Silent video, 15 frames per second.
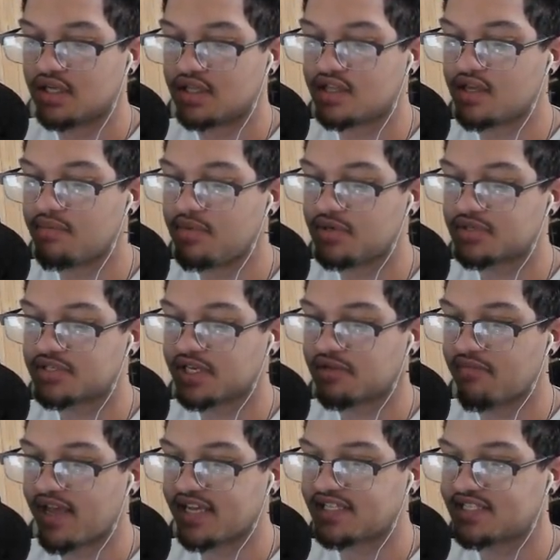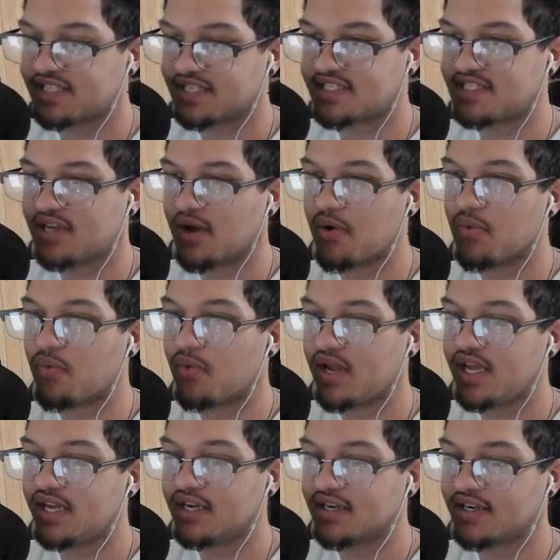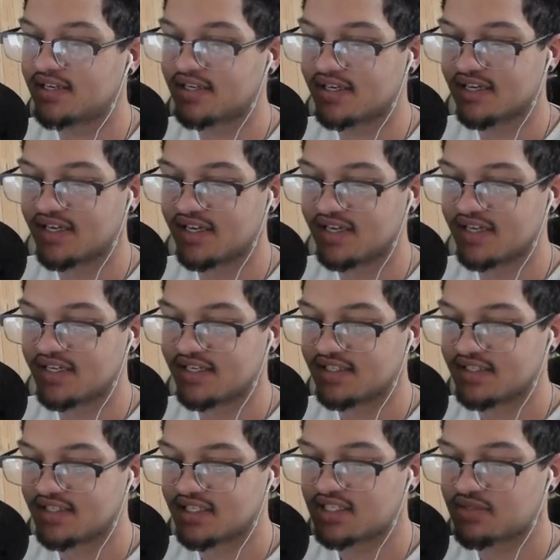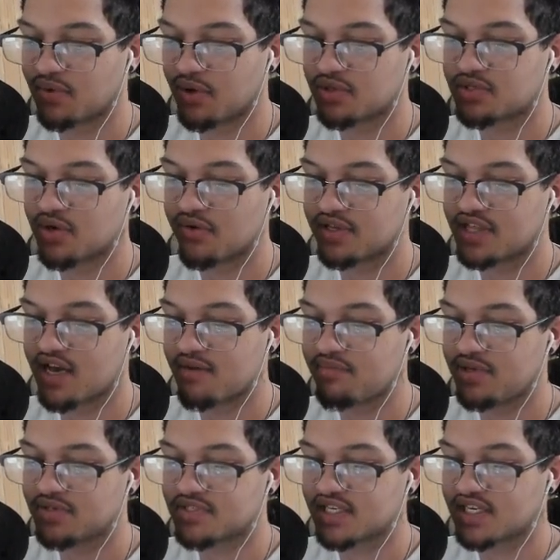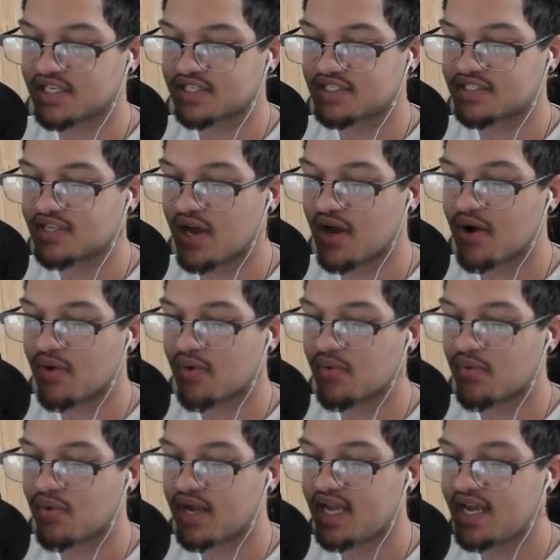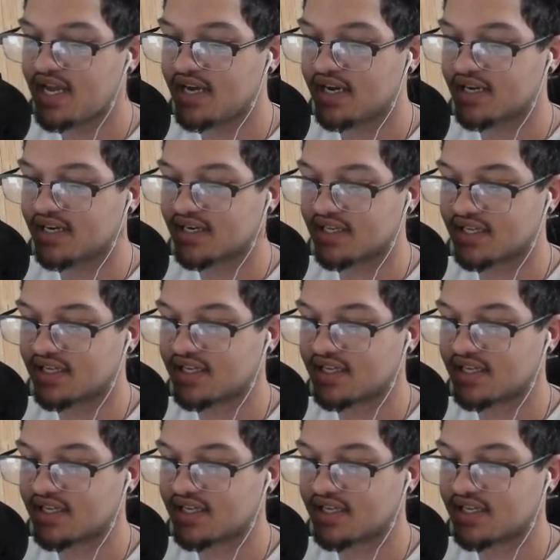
The music makes this so weird. S W T O R without music is so weird.